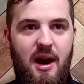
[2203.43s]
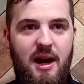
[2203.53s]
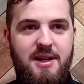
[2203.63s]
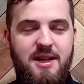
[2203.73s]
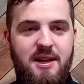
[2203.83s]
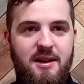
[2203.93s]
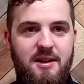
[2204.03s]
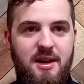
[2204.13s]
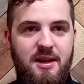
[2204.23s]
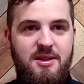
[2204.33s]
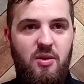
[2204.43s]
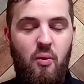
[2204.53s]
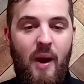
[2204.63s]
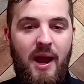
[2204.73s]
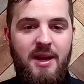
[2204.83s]
I didn't need to
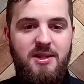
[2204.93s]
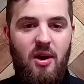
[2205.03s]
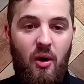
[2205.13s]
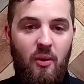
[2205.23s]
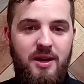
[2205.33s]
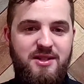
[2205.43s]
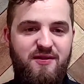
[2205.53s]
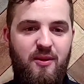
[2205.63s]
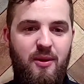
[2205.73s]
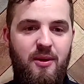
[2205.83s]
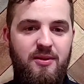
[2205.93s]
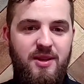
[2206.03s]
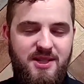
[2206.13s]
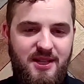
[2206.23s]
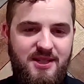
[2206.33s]
wait always for the
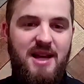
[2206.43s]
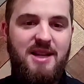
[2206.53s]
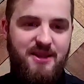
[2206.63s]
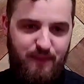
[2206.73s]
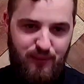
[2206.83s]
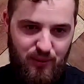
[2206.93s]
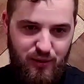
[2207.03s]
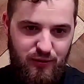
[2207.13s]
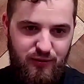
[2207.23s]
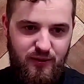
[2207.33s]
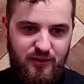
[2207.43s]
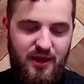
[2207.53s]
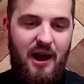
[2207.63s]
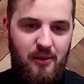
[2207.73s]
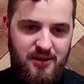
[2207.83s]
success to prove that
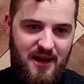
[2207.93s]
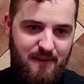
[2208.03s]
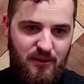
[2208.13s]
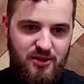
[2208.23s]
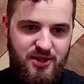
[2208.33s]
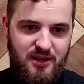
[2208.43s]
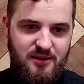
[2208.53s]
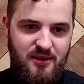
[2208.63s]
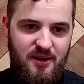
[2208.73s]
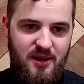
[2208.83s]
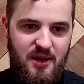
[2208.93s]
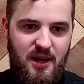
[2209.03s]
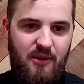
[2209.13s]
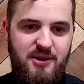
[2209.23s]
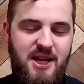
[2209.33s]
I was that person.
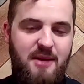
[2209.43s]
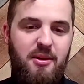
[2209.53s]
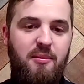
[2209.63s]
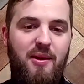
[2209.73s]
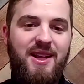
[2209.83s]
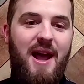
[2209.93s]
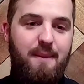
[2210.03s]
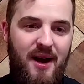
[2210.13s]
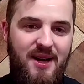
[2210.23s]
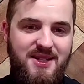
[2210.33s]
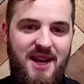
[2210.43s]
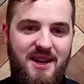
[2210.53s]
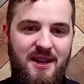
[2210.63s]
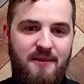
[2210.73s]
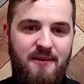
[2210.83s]
I was able to bring that mindset
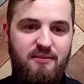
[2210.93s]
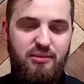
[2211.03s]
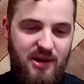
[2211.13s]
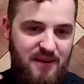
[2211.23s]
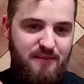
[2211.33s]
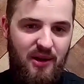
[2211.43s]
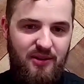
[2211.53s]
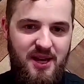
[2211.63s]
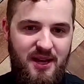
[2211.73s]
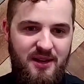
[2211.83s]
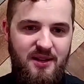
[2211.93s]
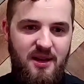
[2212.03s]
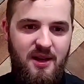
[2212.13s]
in, pre-built in,